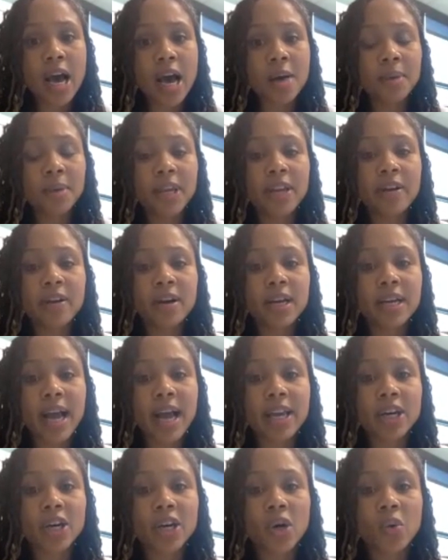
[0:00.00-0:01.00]
Here at
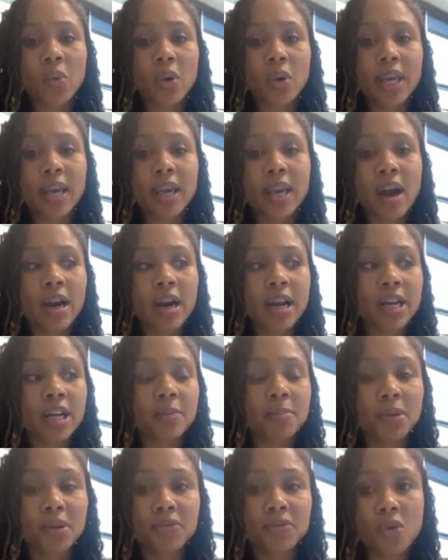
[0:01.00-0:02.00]
Geico, we are in
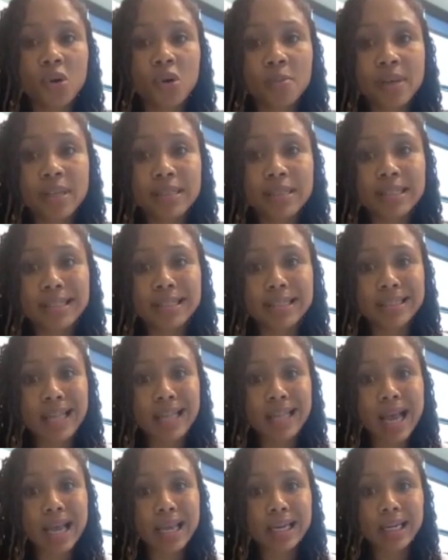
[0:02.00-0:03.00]
a performance
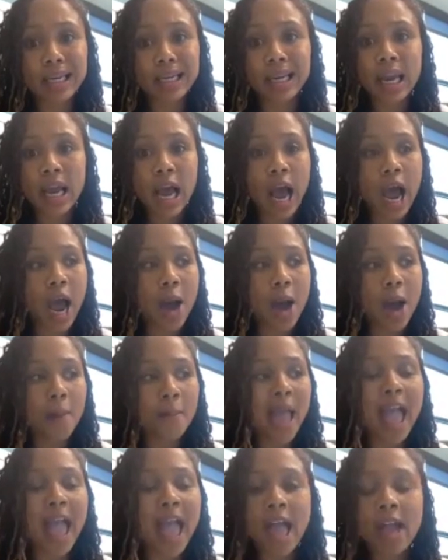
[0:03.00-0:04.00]
society.
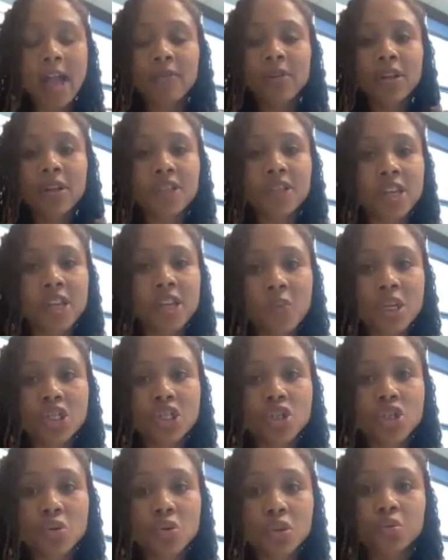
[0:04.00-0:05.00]
Everything we do
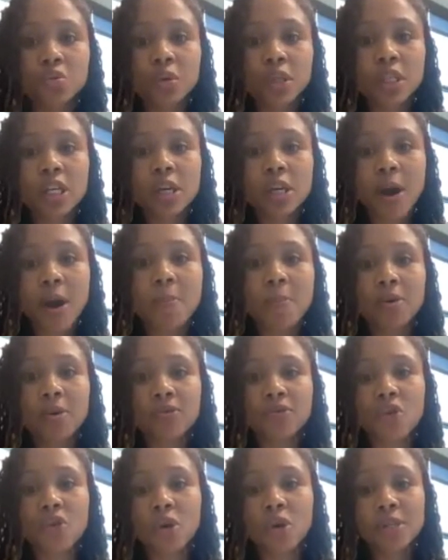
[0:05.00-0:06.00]
is really about
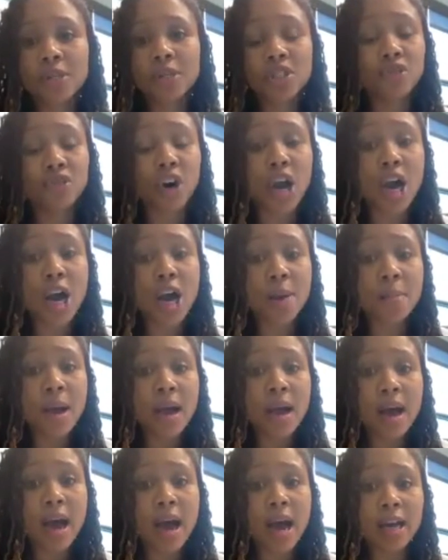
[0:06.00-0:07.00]
performance, from
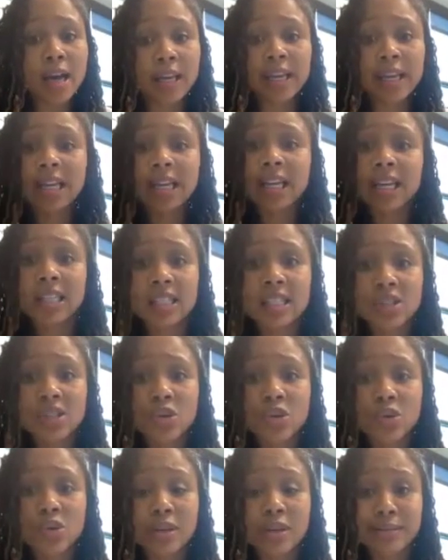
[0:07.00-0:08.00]
getting
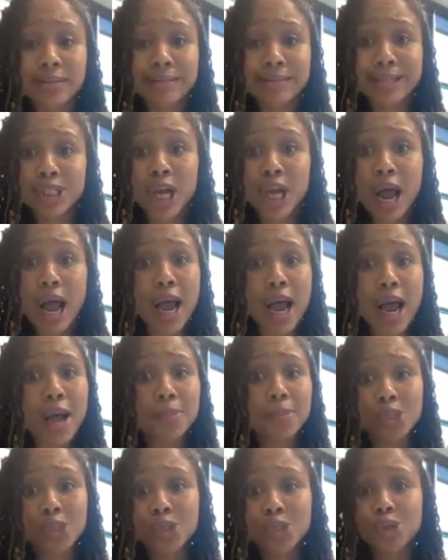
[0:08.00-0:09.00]
the job
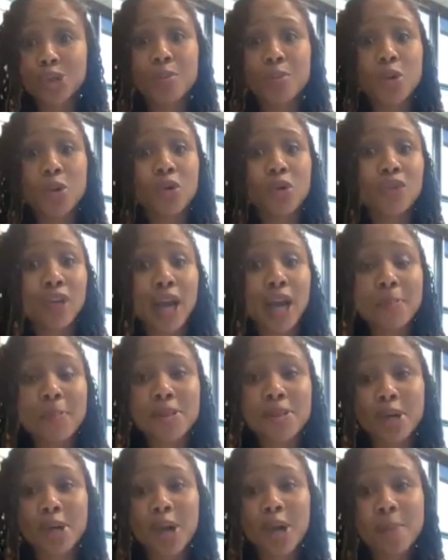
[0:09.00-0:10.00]
to moving up
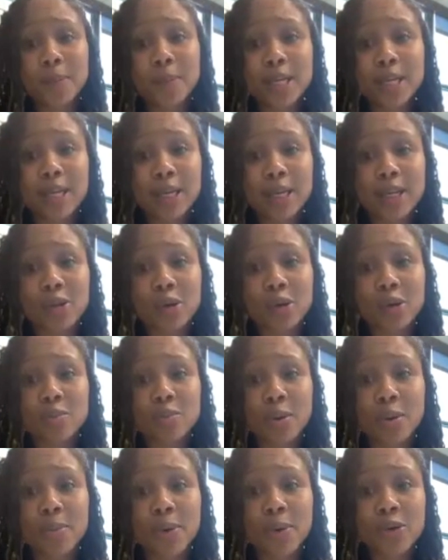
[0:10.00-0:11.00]
in the company and getting those
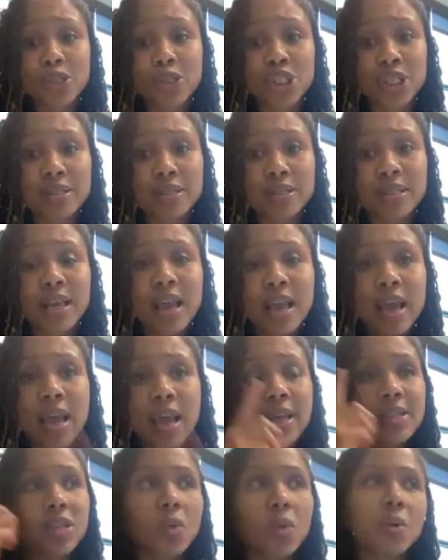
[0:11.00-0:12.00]
promotions.
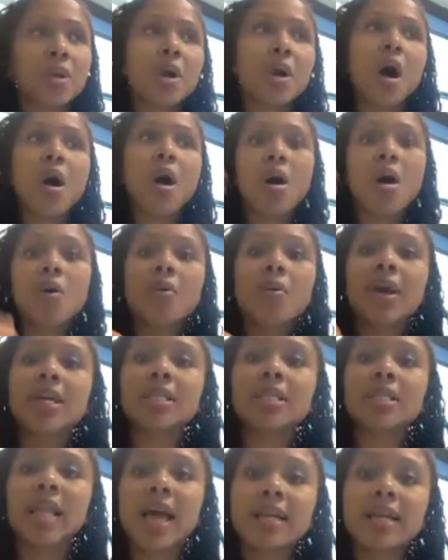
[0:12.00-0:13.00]
And so we always
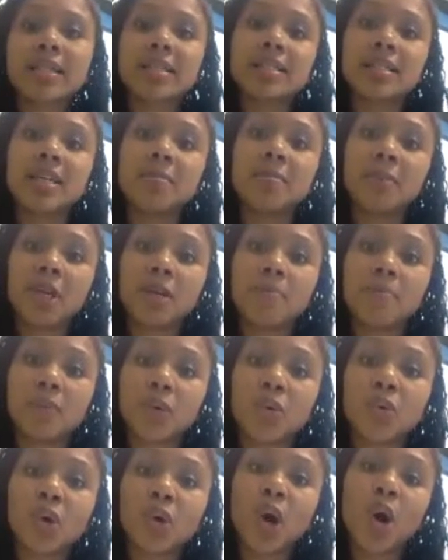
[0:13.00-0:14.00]
like to see people
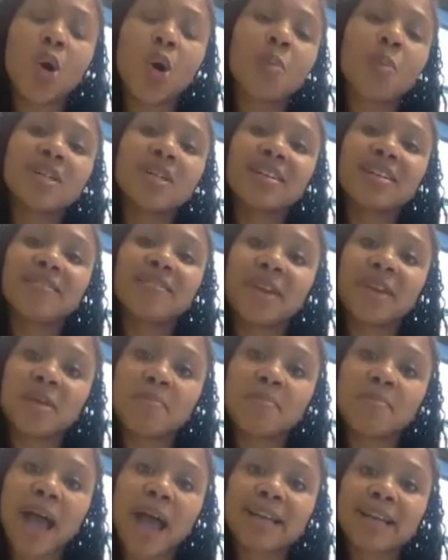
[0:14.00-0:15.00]
who are open to
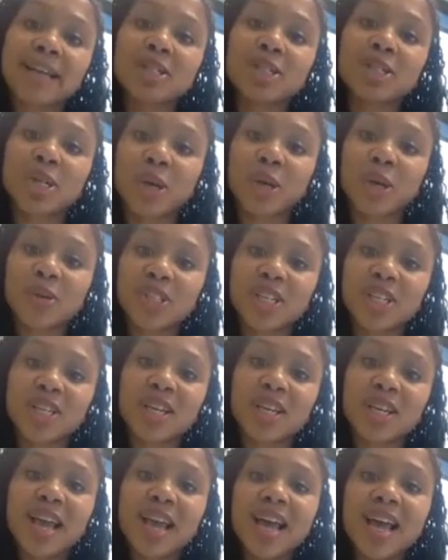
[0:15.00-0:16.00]
feedback and to coaching
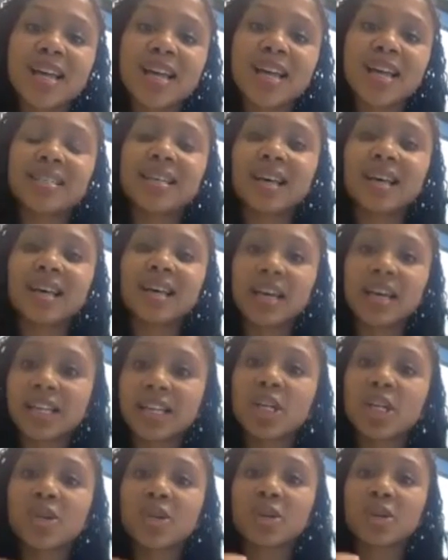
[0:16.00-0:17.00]
to
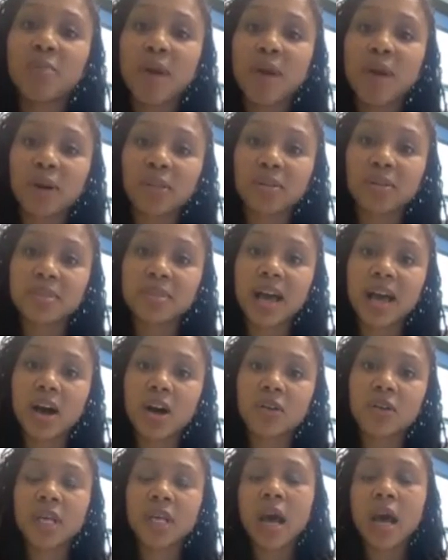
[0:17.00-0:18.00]
continue to better
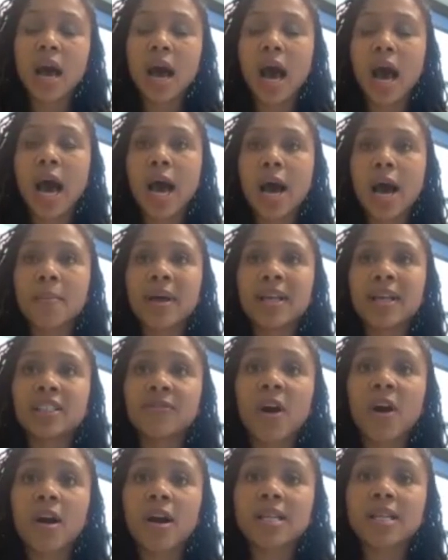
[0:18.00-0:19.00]
themselves. As
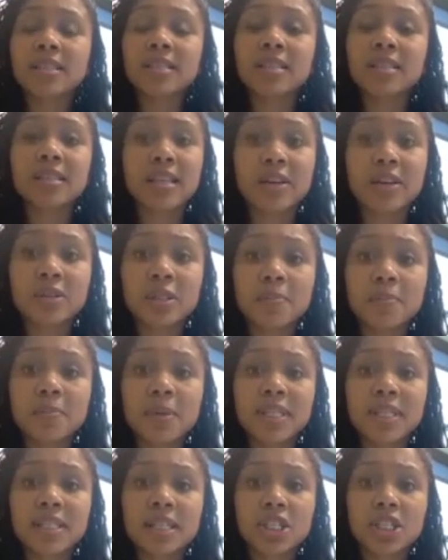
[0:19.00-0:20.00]
far as the sales
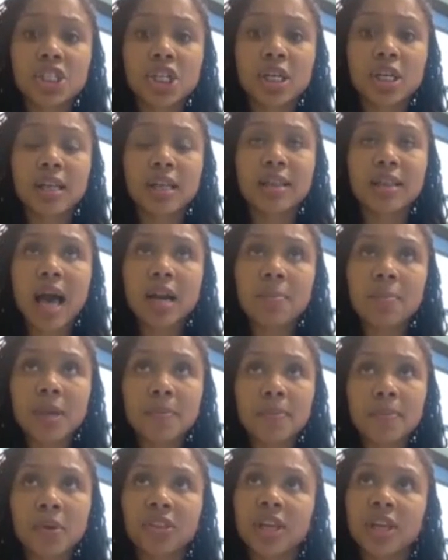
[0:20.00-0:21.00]
position, a lot of
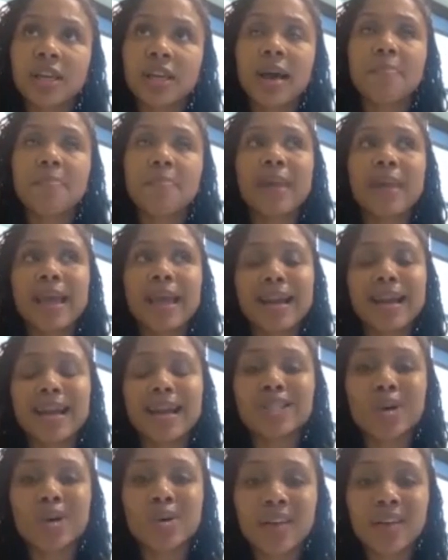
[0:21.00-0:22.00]
people think, man, I
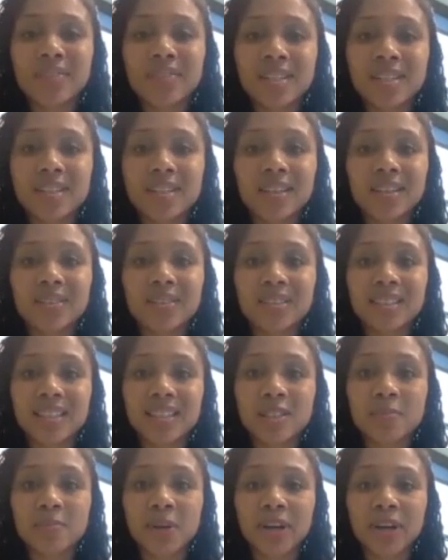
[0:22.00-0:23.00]
don't have any sales
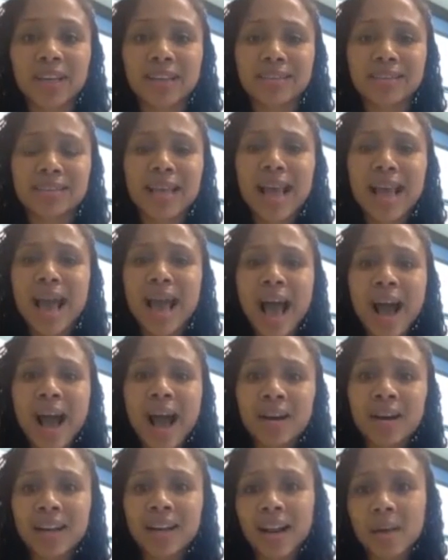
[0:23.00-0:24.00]
experience.
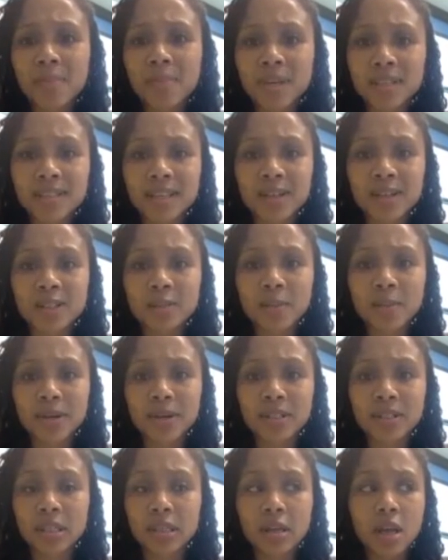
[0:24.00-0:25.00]
How can I be a
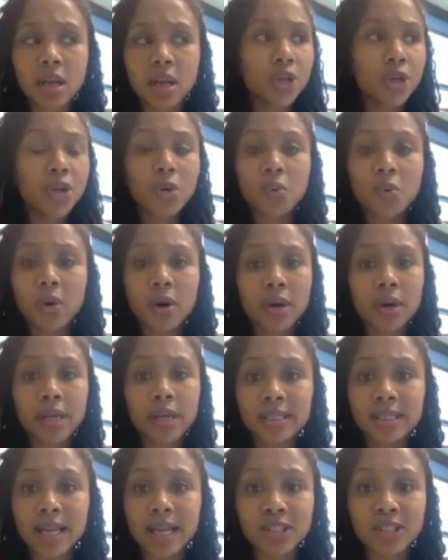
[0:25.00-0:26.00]
salesperson? No
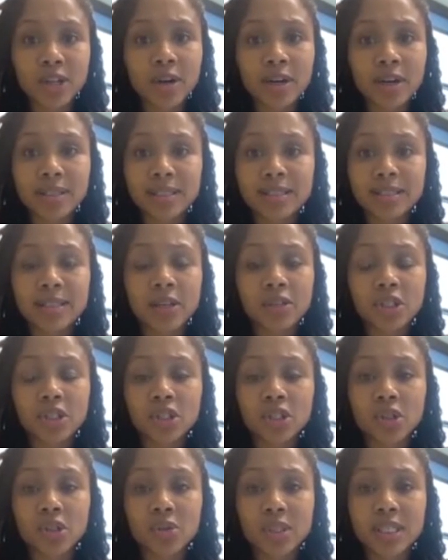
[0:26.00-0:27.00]
worries. I started as a sales
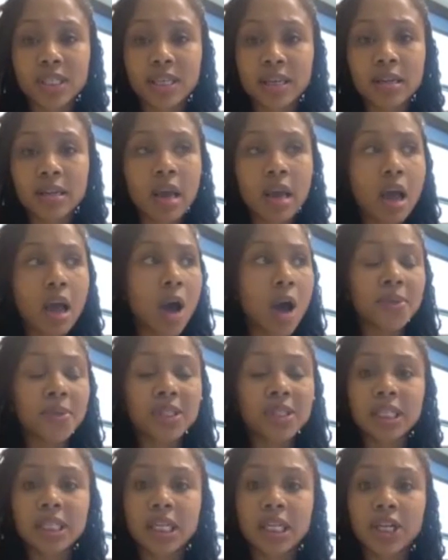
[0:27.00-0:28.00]
associate
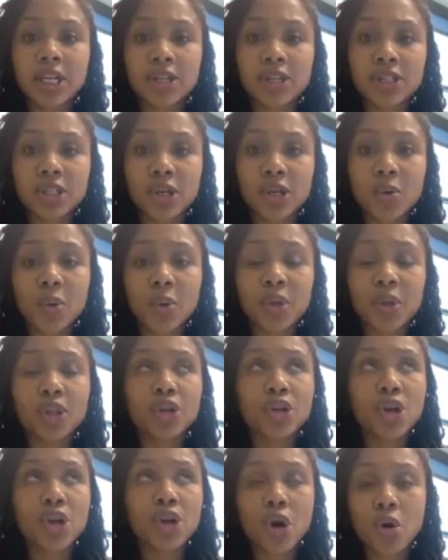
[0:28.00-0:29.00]
almost 10 years ago with
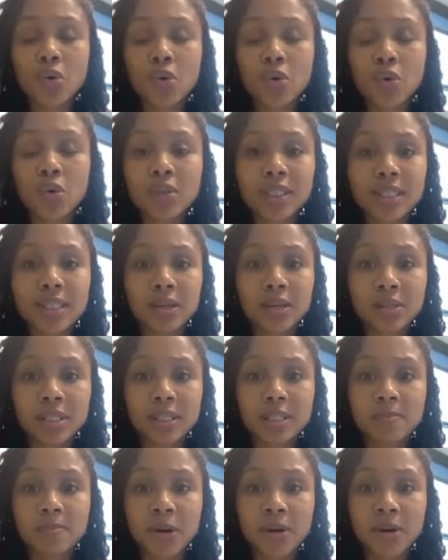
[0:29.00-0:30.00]
no sales
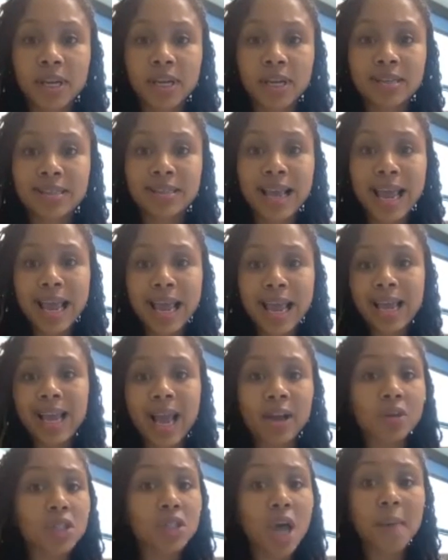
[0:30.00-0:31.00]
experience, and
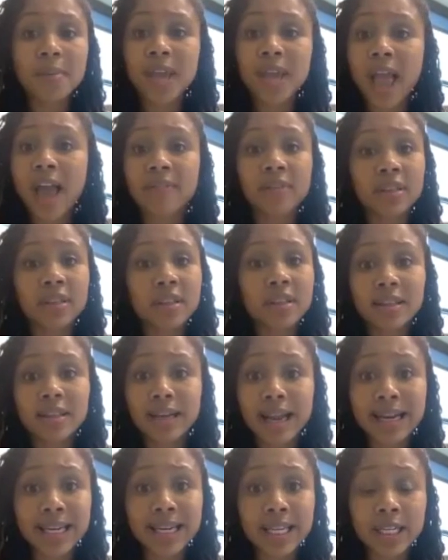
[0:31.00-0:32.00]
Geico taught me everything that
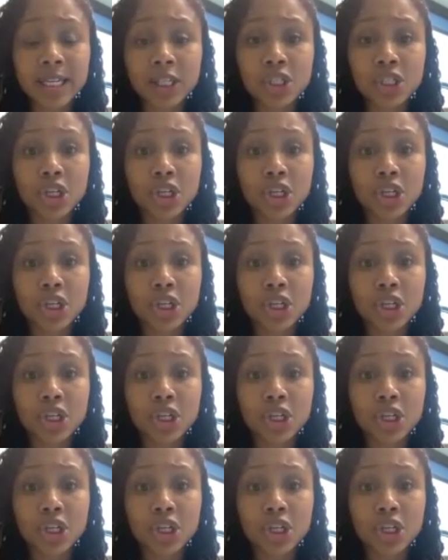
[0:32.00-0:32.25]
I needed to